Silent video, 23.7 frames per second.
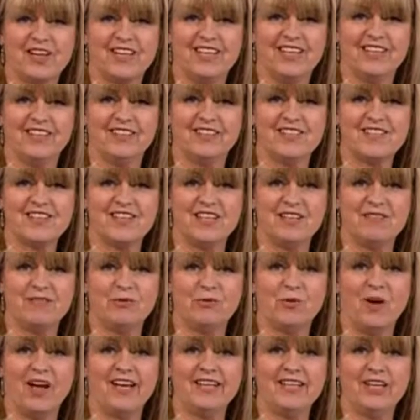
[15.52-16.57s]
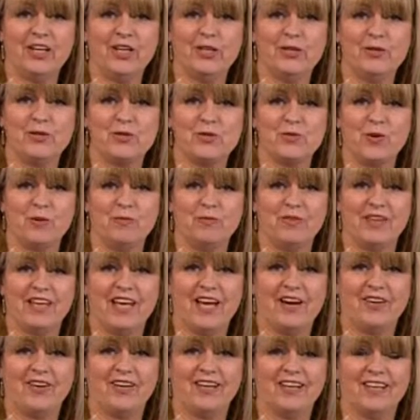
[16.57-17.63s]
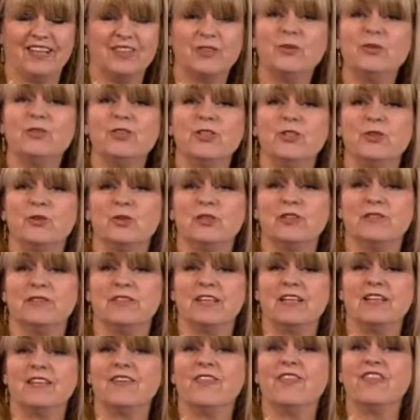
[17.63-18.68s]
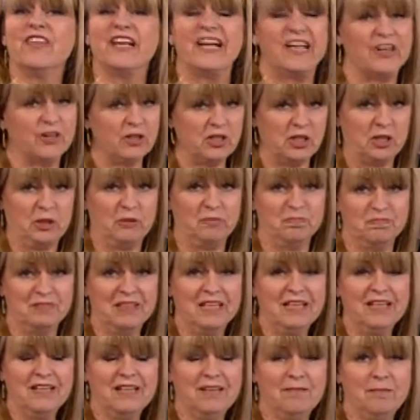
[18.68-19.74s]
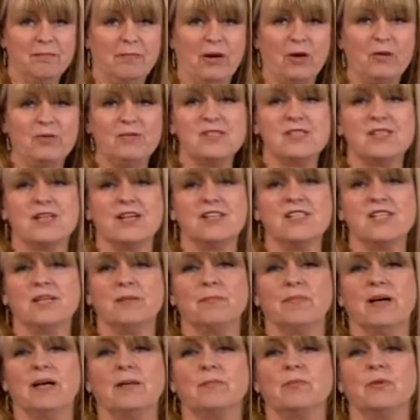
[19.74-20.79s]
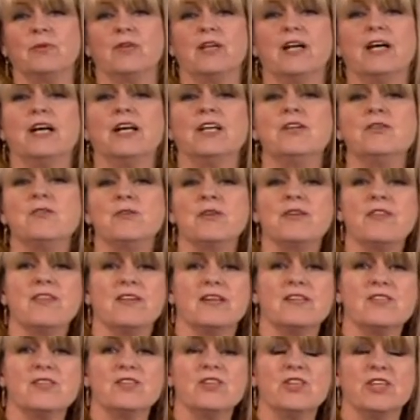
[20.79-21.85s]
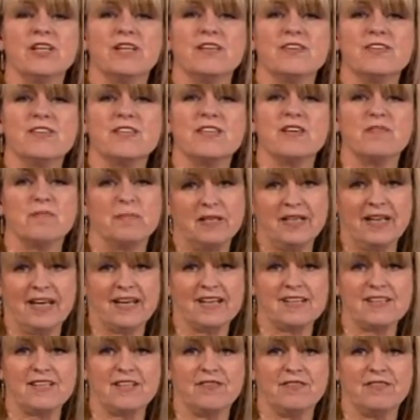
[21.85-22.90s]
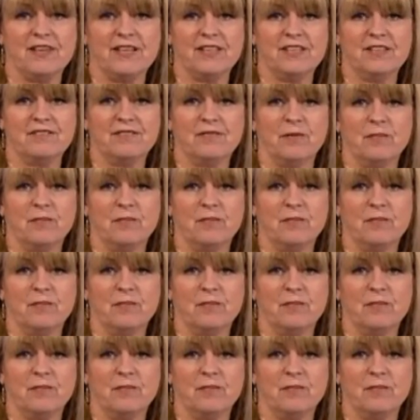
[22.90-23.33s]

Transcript: hyenas and even rhinos roamed the area and called the north of England their home. Bones dating back more than 100,000 years have been excavated